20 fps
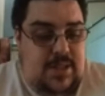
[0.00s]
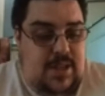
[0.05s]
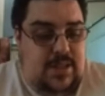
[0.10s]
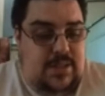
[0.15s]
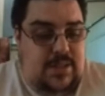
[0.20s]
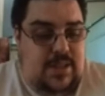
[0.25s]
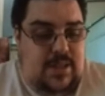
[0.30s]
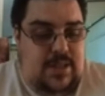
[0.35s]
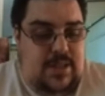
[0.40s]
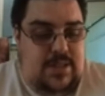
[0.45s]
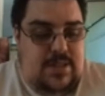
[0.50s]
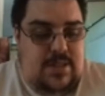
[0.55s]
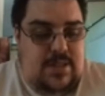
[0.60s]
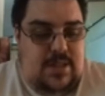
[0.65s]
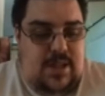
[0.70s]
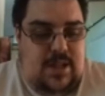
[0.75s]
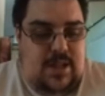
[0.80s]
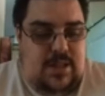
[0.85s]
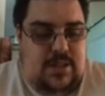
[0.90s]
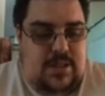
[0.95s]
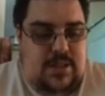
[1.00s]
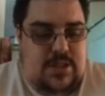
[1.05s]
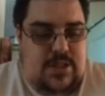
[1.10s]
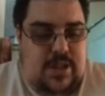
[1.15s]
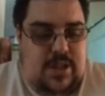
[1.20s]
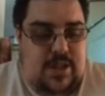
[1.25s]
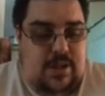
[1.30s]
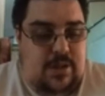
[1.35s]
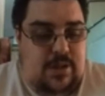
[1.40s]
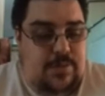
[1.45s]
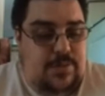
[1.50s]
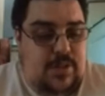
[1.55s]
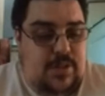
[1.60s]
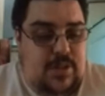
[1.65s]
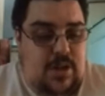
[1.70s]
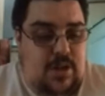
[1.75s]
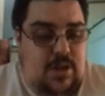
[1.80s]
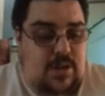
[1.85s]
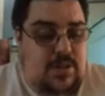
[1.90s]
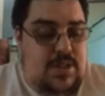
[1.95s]
I seen these on the shelf.
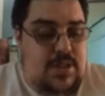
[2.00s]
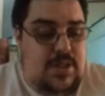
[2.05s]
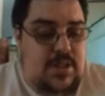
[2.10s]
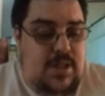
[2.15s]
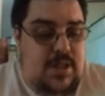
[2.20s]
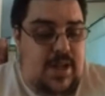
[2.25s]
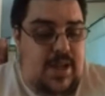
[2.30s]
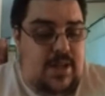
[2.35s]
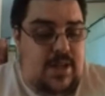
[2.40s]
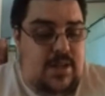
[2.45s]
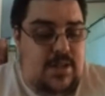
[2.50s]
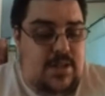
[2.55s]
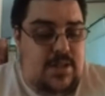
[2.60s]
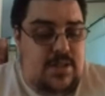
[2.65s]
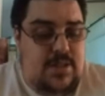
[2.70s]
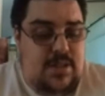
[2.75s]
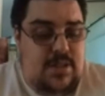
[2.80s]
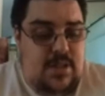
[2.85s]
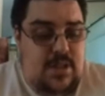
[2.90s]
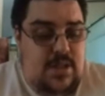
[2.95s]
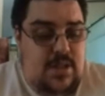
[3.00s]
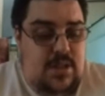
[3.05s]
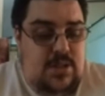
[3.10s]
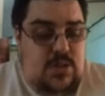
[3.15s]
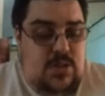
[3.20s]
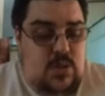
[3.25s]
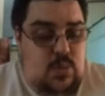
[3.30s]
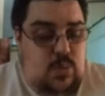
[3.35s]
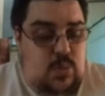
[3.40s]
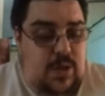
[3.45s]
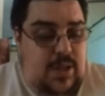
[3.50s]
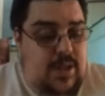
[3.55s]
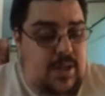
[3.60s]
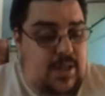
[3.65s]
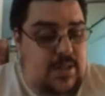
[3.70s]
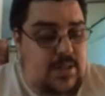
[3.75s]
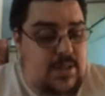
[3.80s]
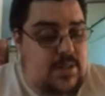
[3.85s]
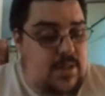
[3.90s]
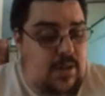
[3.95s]
They're called Snyder's
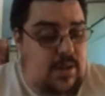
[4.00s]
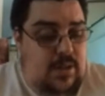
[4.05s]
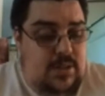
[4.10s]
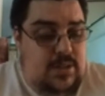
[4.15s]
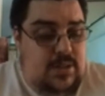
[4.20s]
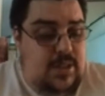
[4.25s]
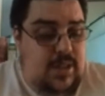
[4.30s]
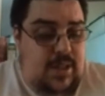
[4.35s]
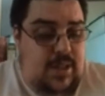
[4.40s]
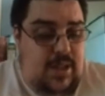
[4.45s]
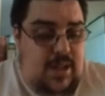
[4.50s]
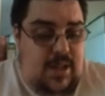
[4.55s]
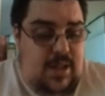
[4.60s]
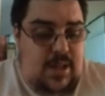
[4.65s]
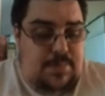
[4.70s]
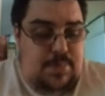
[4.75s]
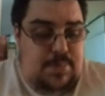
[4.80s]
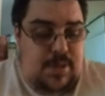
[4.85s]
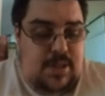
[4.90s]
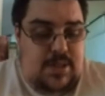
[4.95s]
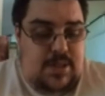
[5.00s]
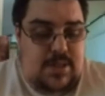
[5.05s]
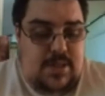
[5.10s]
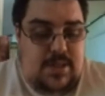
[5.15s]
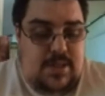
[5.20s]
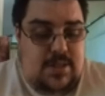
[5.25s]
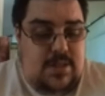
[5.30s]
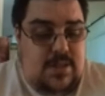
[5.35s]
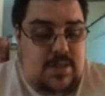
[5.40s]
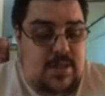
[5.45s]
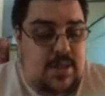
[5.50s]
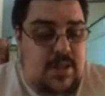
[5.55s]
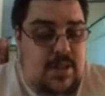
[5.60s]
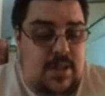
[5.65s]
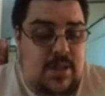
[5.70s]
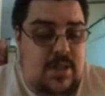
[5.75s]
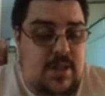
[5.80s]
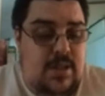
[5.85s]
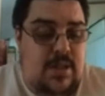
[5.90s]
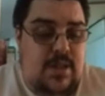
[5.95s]
Sweet and Salty Pieces.
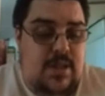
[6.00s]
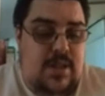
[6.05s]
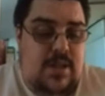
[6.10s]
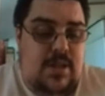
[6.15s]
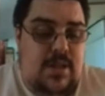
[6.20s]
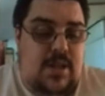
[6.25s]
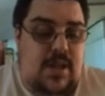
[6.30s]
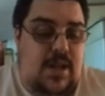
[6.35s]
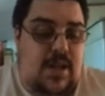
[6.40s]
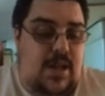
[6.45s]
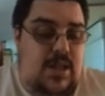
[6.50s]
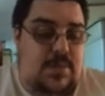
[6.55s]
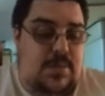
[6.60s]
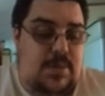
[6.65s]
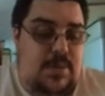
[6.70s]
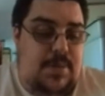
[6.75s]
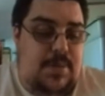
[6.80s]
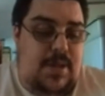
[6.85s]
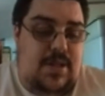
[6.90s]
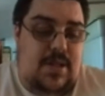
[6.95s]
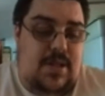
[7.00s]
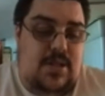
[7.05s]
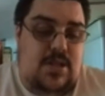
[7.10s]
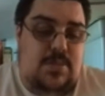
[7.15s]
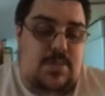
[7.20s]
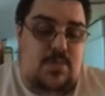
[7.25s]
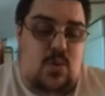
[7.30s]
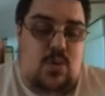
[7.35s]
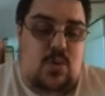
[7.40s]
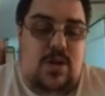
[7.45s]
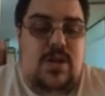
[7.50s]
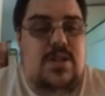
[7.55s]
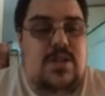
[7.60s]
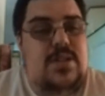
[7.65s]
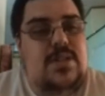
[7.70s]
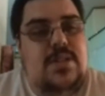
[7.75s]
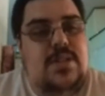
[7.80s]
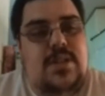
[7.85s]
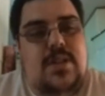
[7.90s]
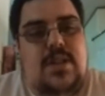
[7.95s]
Supposed to be like a
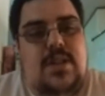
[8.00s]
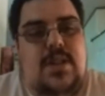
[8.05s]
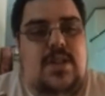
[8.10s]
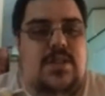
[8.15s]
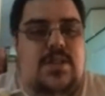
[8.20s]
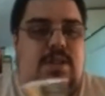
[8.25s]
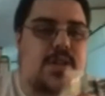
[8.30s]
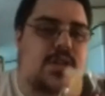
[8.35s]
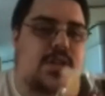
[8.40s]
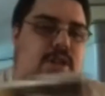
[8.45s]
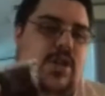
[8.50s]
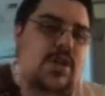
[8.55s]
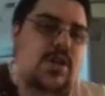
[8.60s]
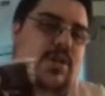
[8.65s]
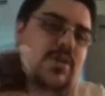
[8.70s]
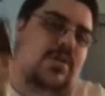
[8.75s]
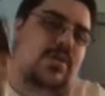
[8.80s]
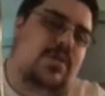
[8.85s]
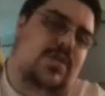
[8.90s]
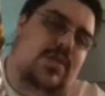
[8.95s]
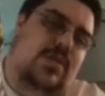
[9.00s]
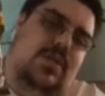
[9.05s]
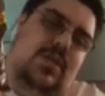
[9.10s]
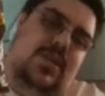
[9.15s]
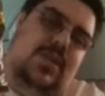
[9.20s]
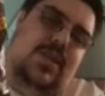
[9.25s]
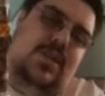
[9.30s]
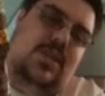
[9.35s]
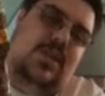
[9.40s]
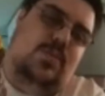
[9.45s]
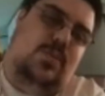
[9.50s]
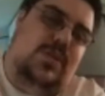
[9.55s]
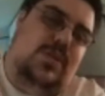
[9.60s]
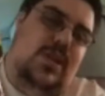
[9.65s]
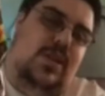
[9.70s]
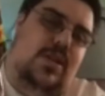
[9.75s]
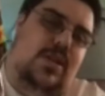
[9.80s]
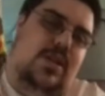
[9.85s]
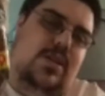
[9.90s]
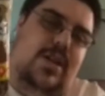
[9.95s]
s'mores. They're new. This is what
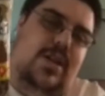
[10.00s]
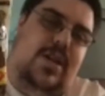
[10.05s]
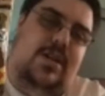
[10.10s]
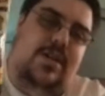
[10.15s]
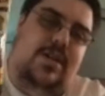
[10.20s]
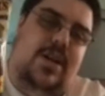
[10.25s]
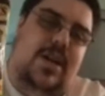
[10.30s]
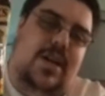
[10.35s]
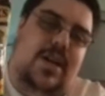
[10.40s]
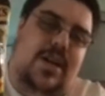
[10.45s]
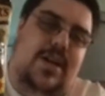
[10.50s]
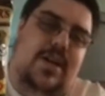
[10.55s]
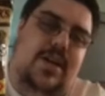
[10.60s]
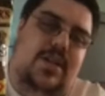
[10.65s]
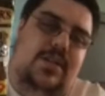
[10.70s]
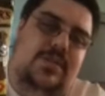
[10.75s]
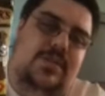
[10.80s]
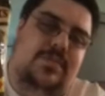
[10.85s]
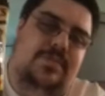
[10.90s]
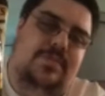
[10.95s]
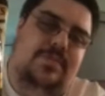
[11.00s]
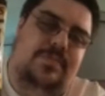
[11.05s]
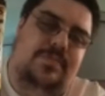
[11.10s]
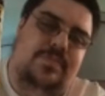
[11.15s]
they look like right here.